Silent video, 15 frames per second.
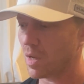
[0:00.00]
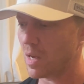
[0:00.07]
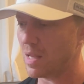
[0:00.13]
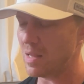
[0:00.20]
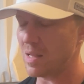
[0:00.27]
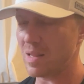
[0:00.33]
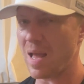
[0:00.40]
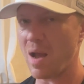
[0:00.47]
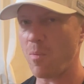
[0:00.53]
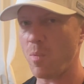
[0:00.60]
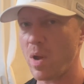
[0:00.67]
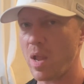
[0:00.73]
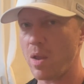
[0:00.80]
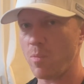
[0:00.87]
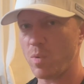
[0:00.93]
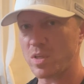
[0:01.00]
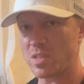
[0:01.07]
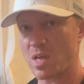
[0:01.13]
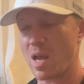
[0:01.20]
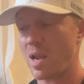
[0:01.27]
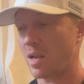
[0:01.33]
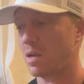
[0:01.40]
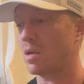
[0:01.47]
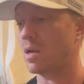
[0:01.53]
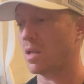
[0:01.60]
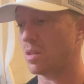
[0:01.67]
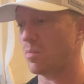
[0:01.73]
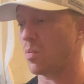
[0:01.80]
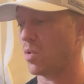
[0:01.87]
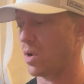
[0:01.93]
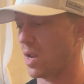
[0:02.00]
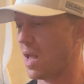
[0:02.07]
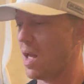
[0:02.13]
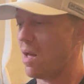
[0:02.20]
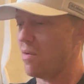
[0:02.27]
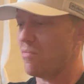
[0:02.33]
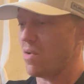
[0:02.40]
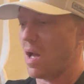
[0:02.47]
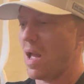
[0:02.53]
And then that way, once I cut the board in half, I